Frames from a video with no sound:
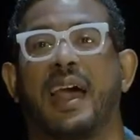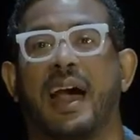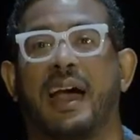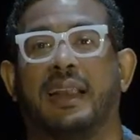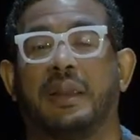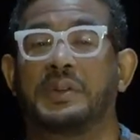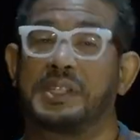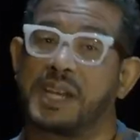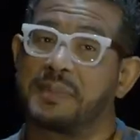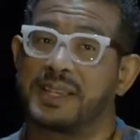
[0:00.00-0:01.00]
And there was a
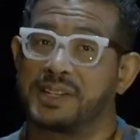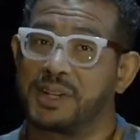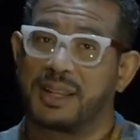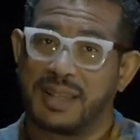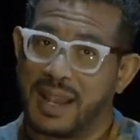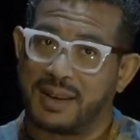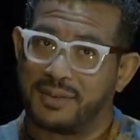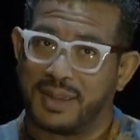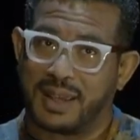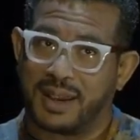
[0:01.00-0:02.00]
jam session at the end
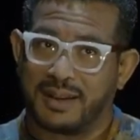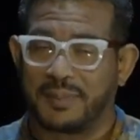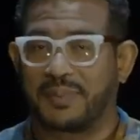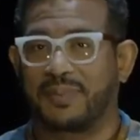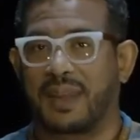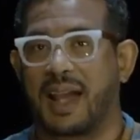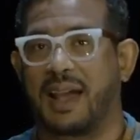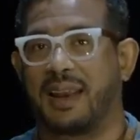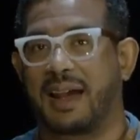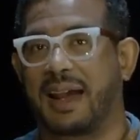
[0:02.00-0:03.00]
of the gig,
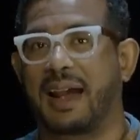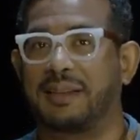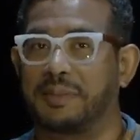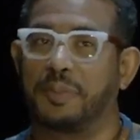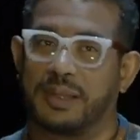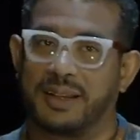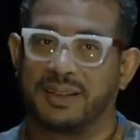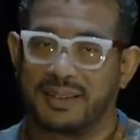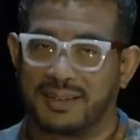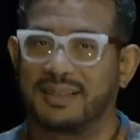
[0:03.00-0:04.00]
and I had to play.
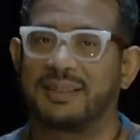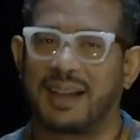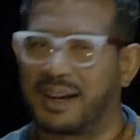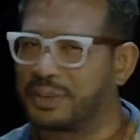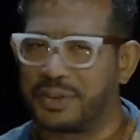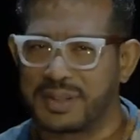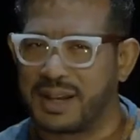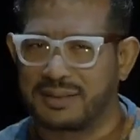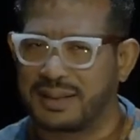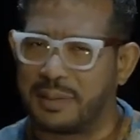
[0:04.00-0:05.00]
Arturo
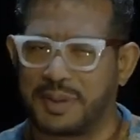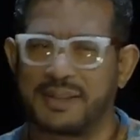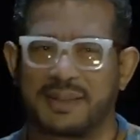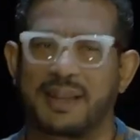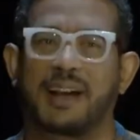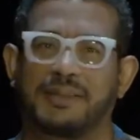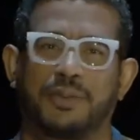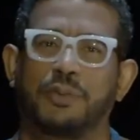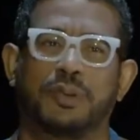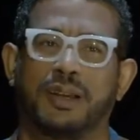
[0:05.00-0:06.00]
Tappin is a
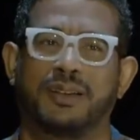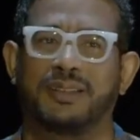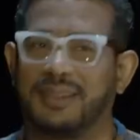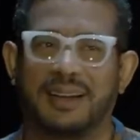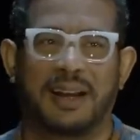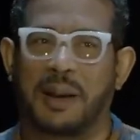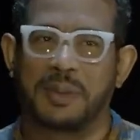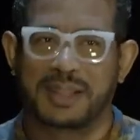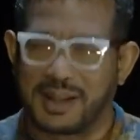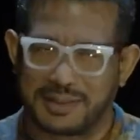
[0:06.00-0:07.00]
saxophone player. I'm
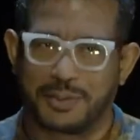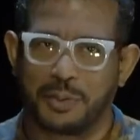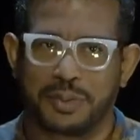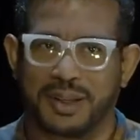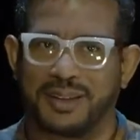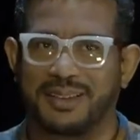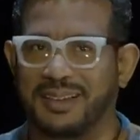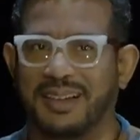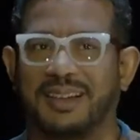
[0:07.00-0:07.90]
a saxophone player.